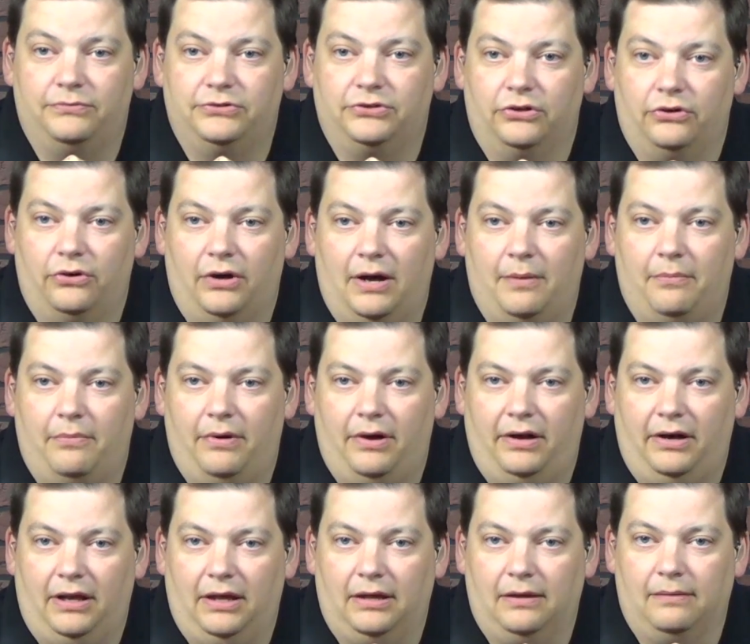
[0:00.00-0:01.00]
So I
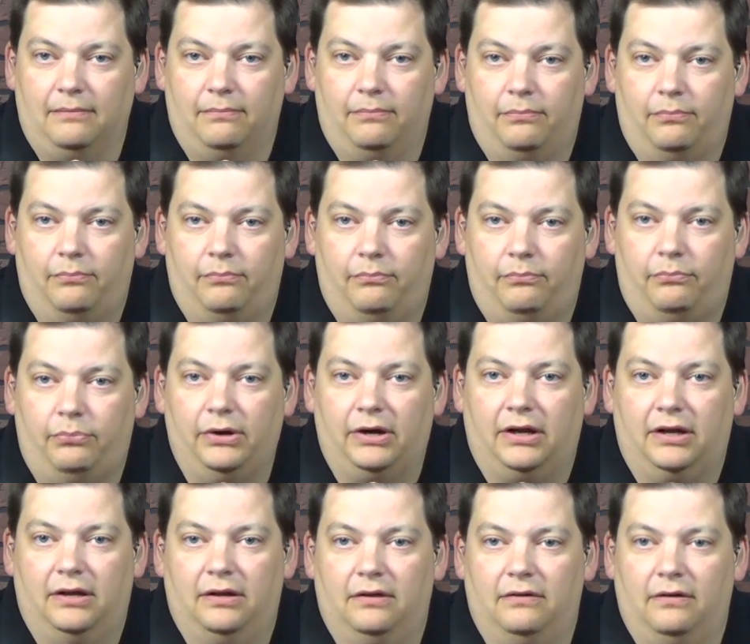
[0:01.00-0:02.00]
bought a
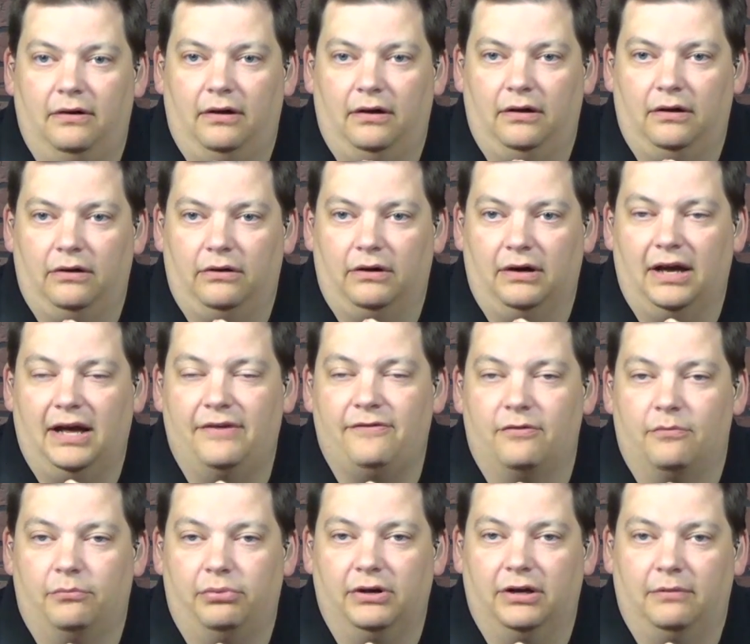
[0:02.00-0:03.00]
brick, or I have
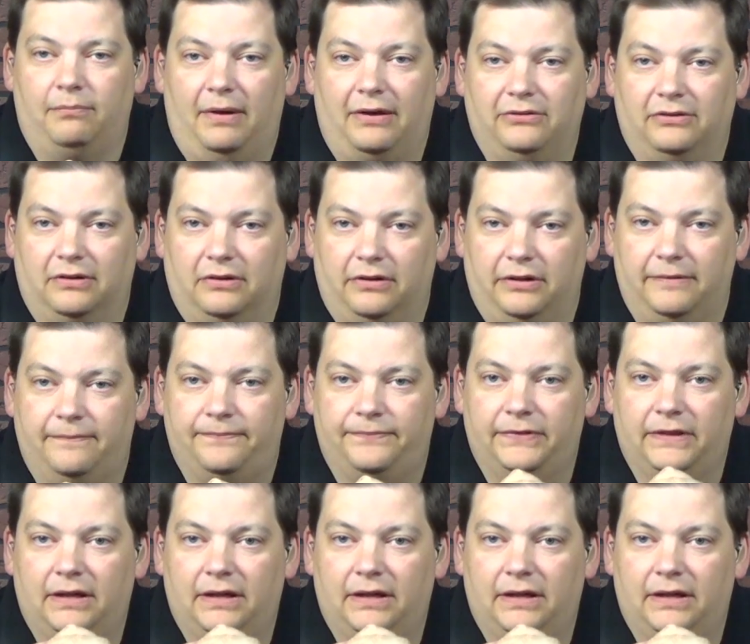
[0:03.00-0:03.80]
a brick basically,